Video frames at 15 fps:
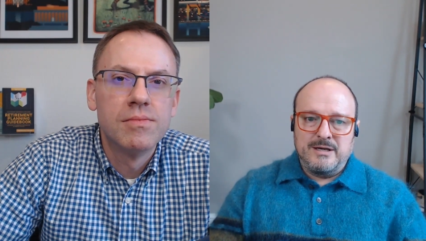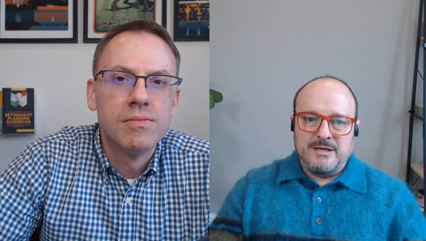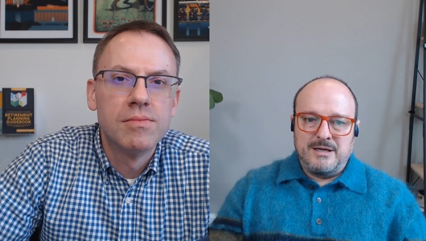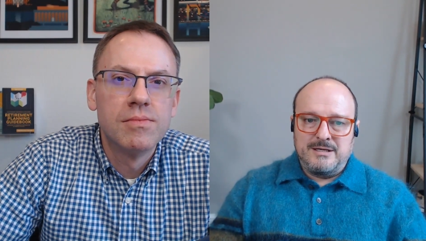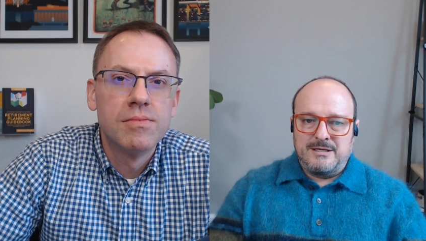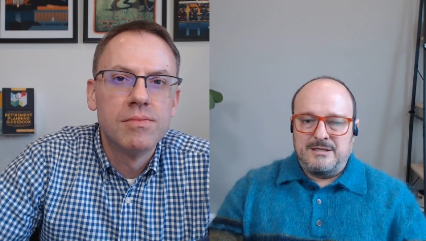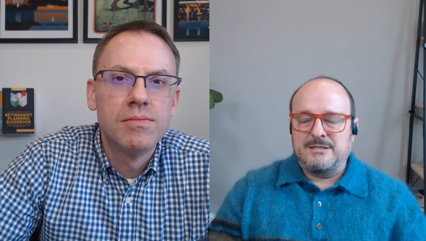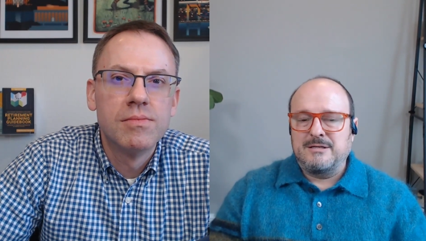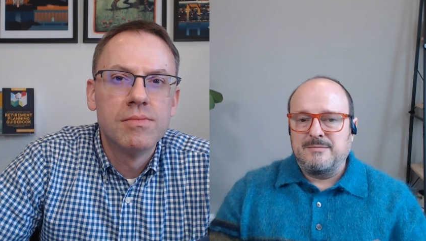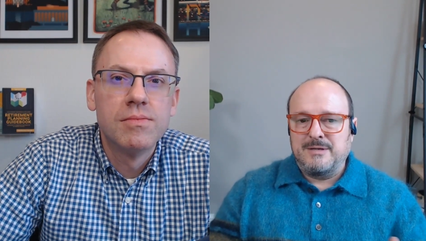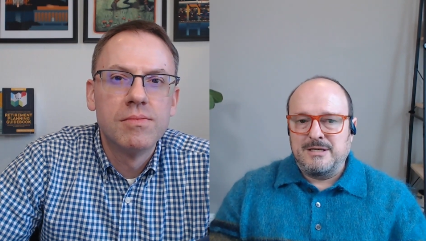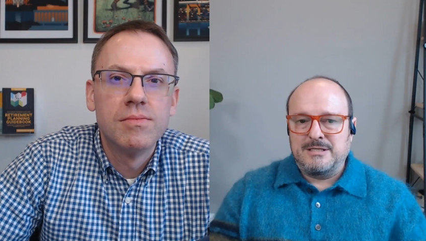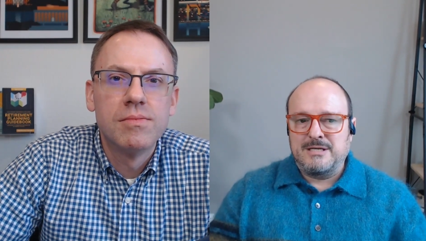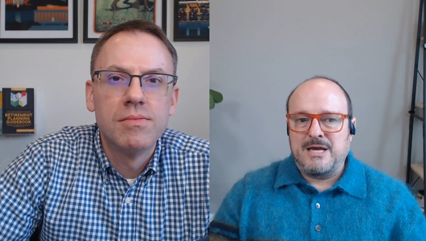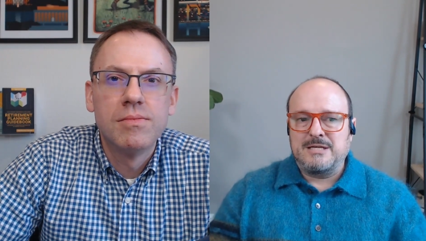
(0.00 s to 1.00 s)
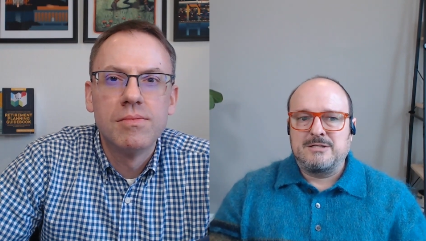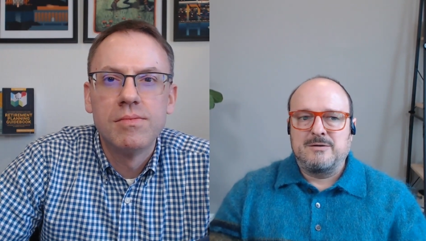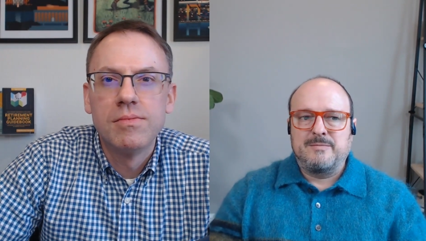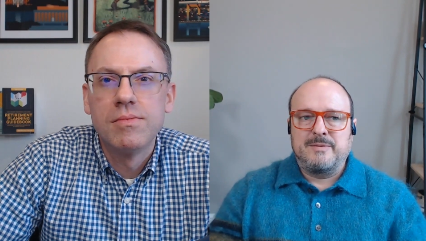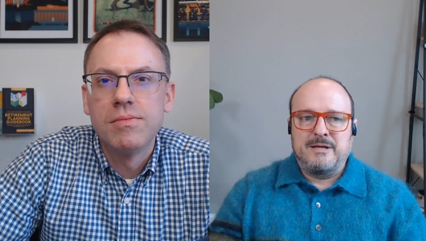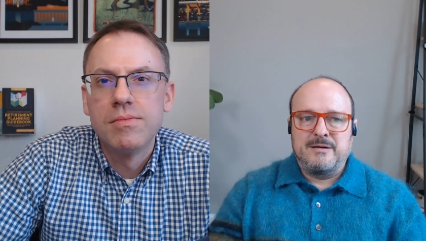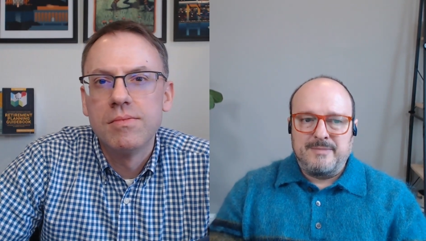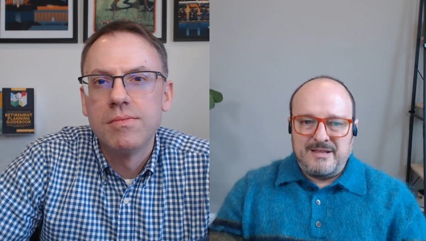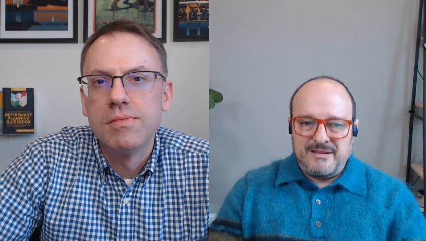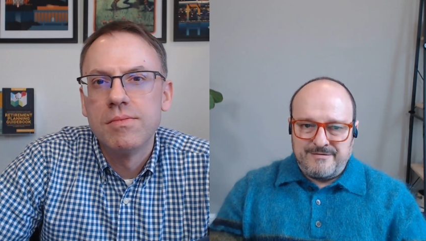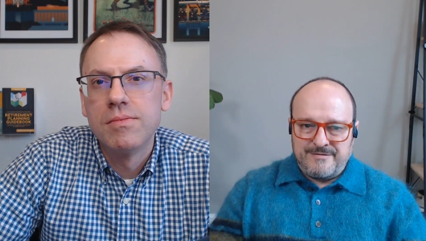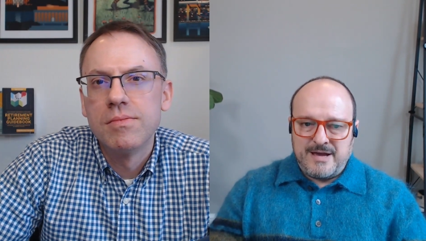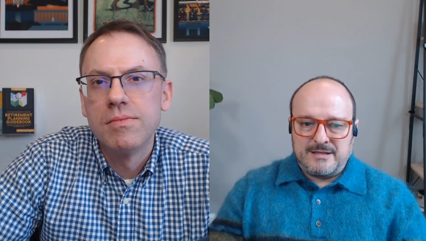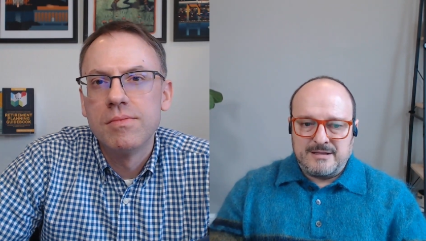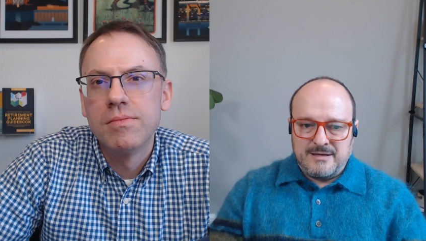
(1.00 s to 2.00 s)
Speaker 1: It's going to be exacerbated by the
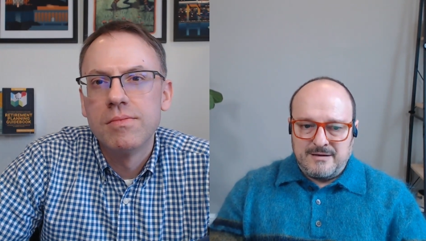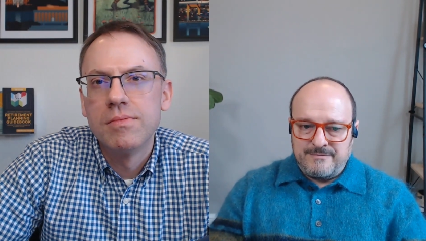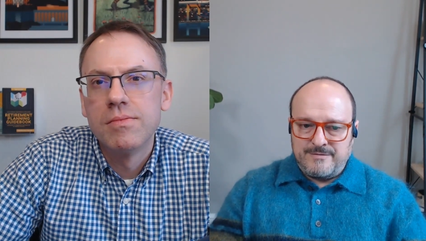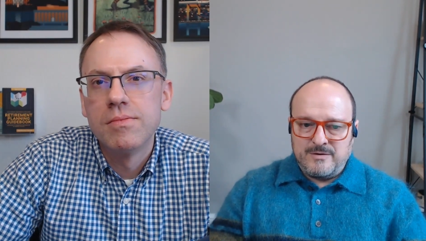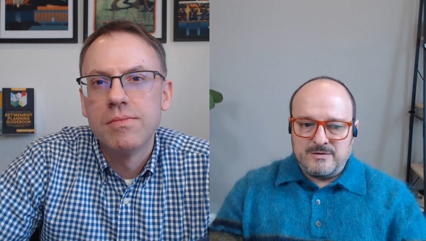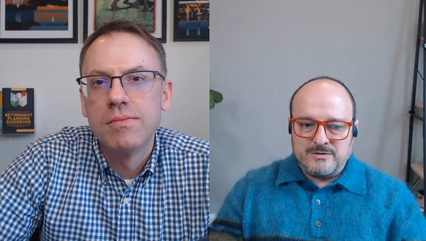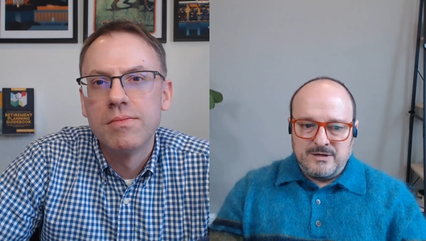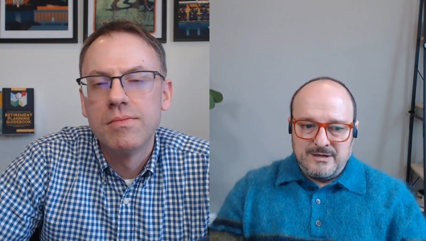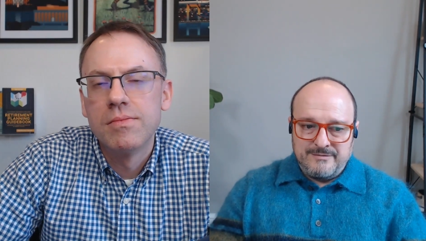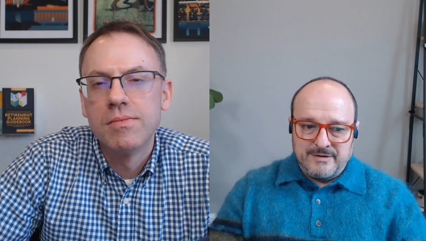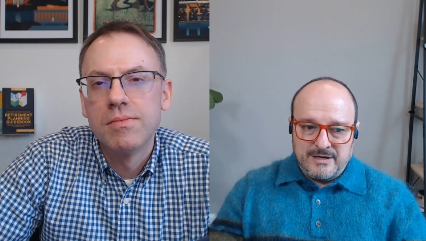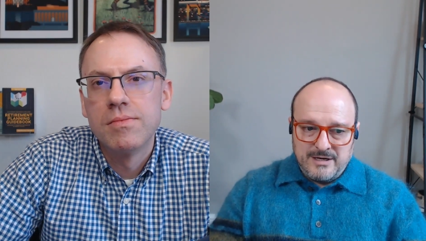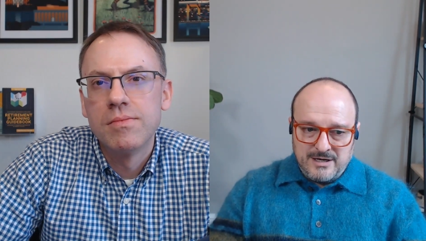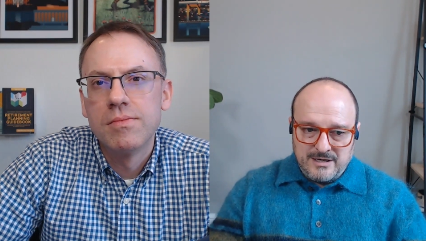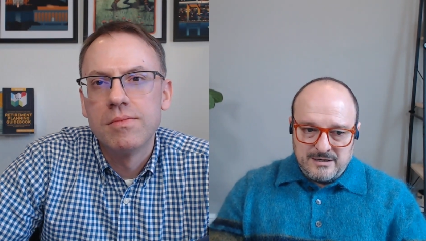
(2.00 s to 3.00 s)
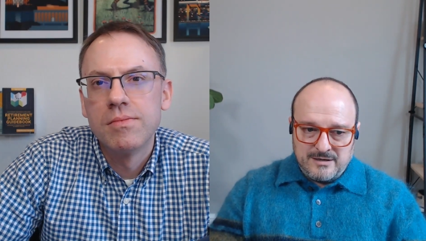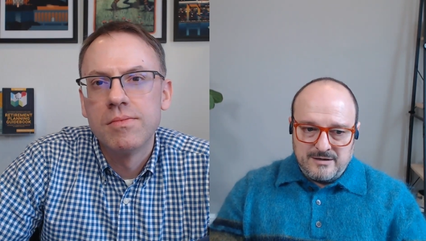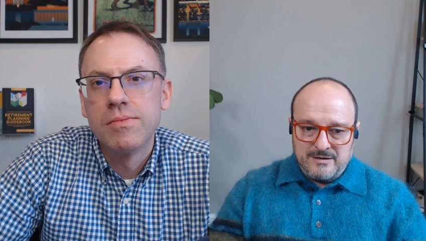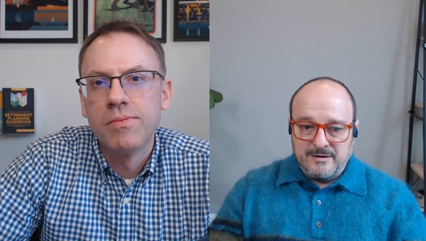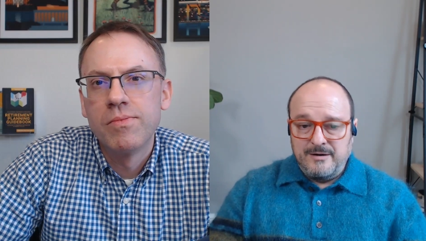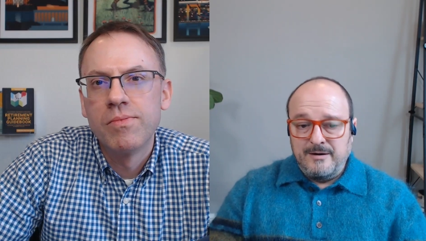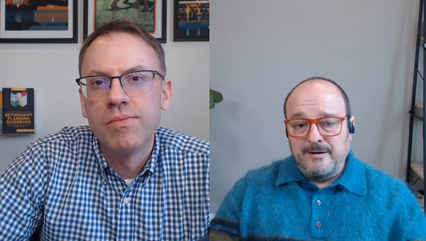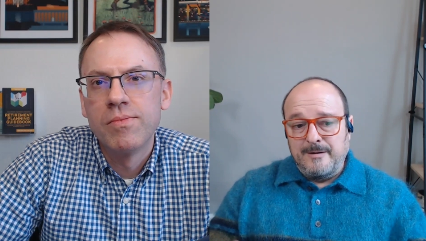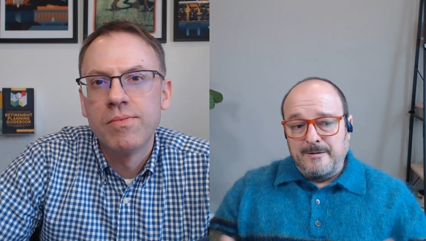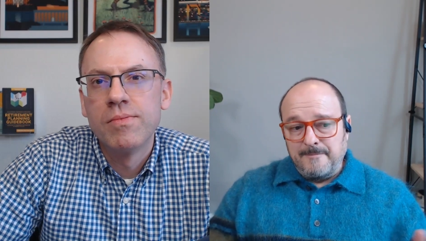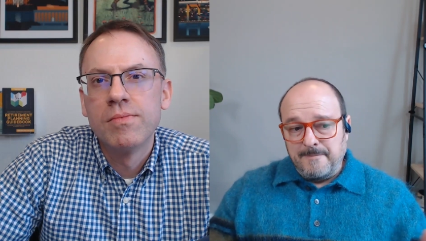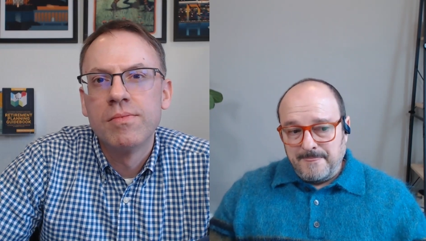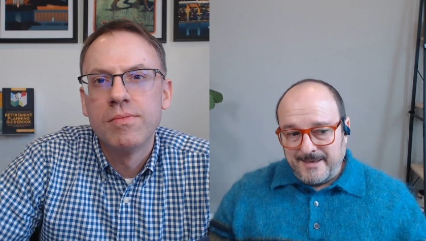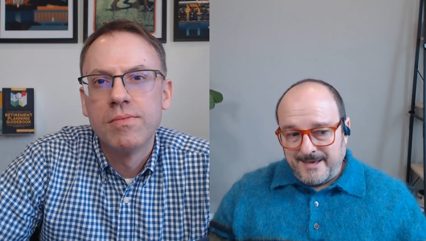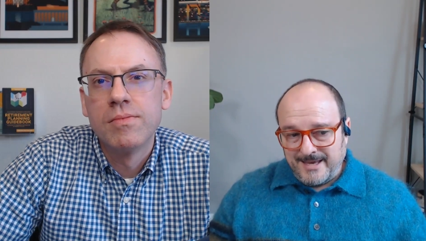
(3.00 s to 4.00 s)
fact that folks are living longer,
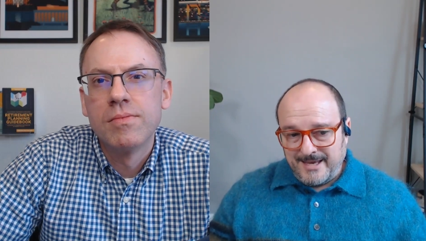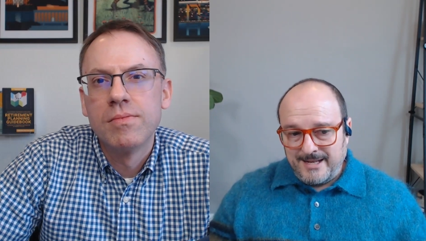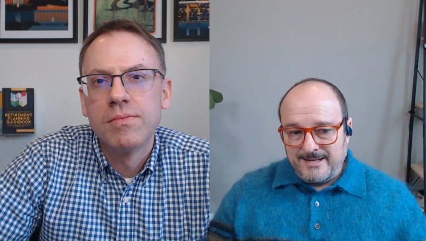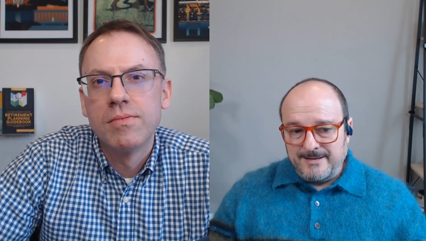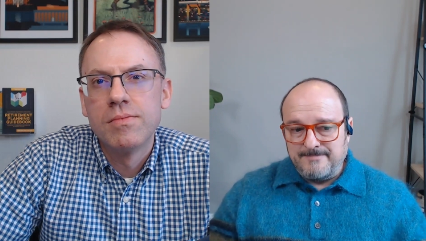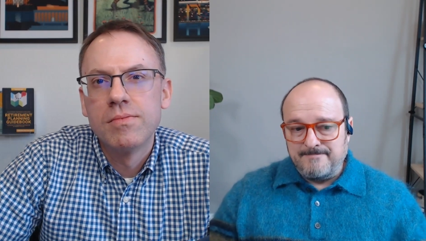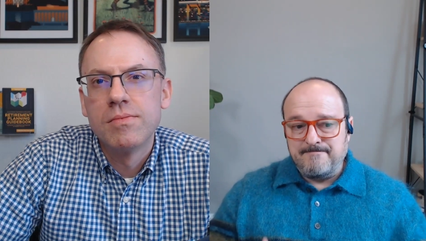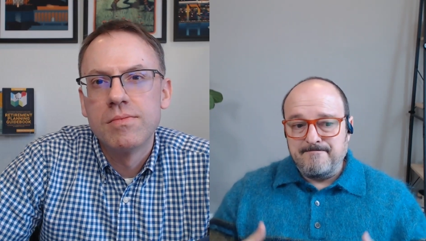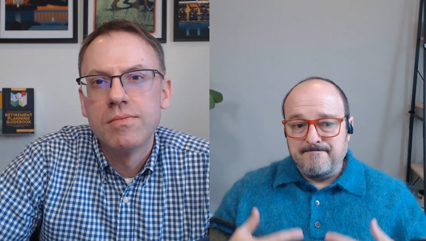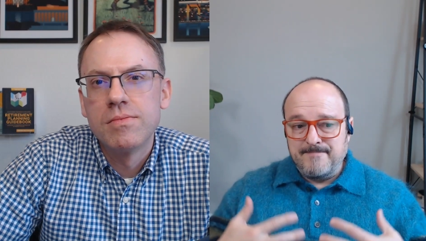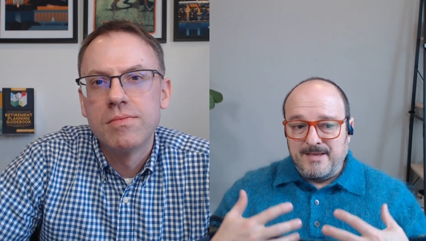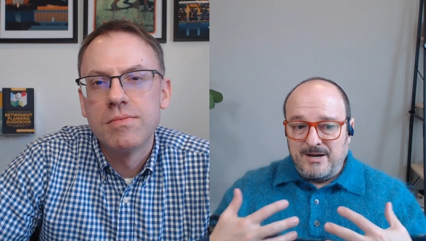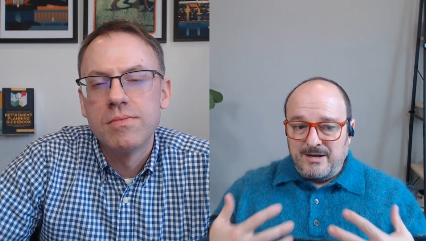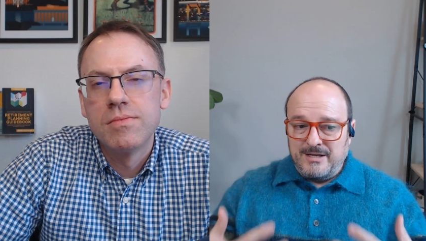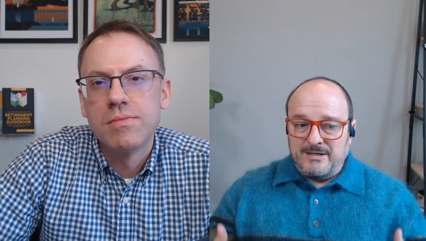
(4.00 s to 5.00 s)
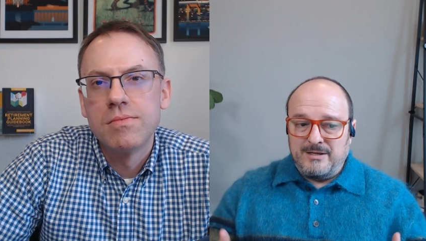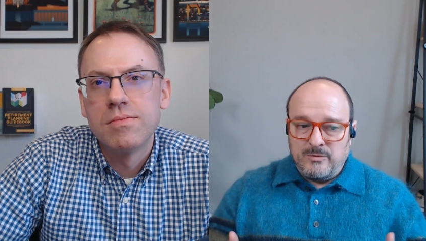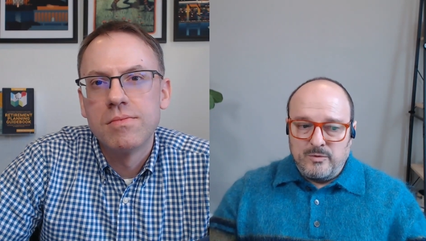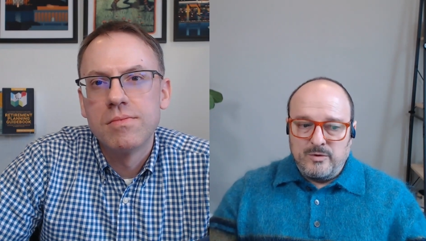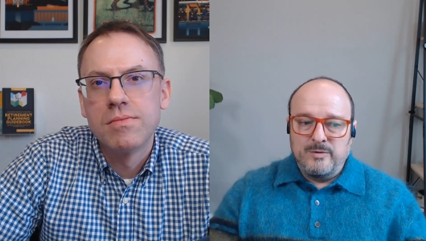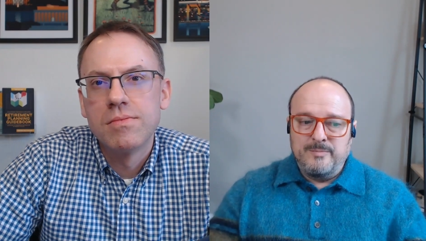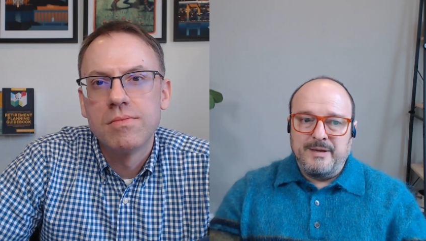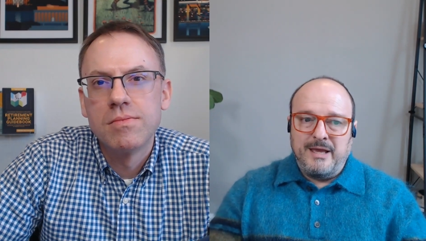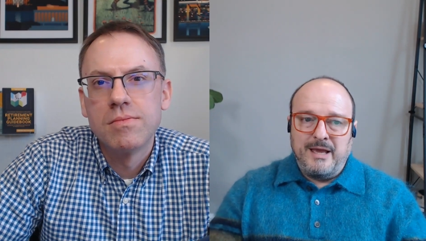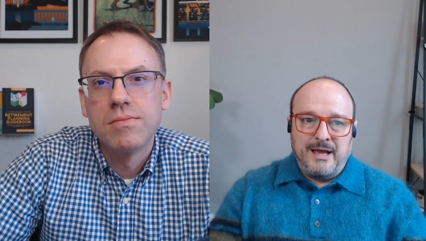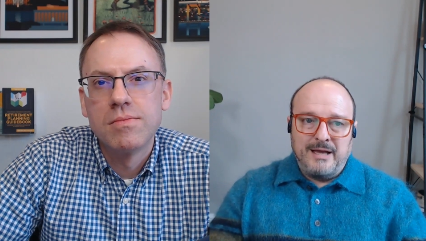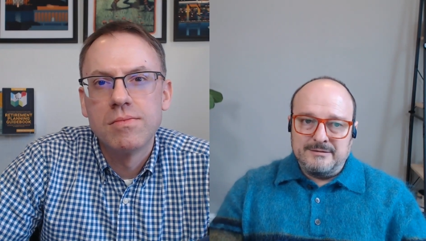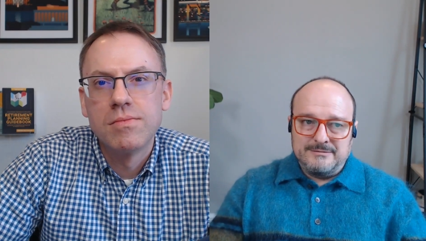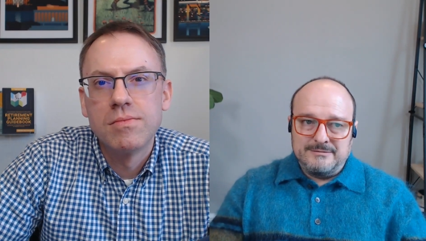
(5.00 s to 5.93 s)
and you know it, it will be